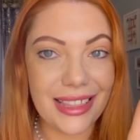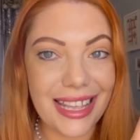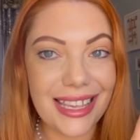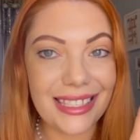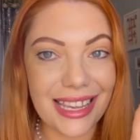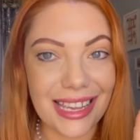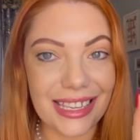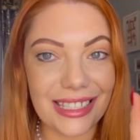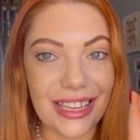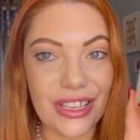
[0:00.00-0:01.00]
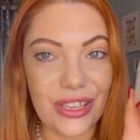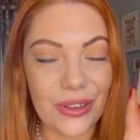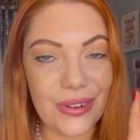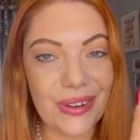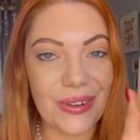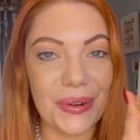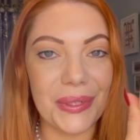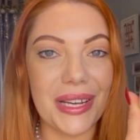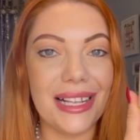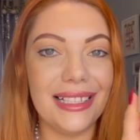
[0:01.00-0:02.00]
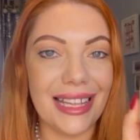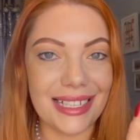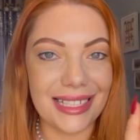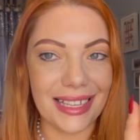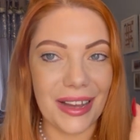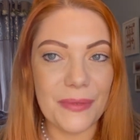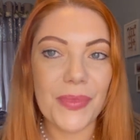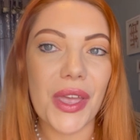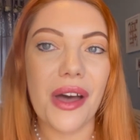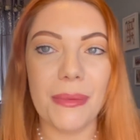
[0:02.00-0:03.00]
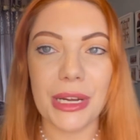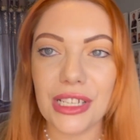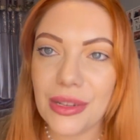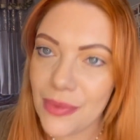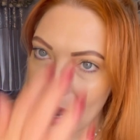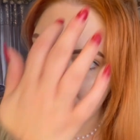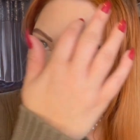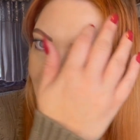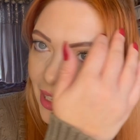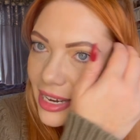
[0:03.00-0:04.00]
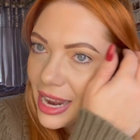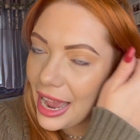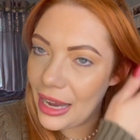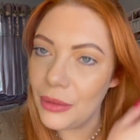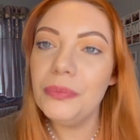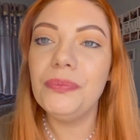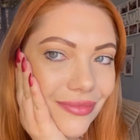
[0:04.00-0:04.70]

This is Unicorn Elixir. I'm actually wearing it now.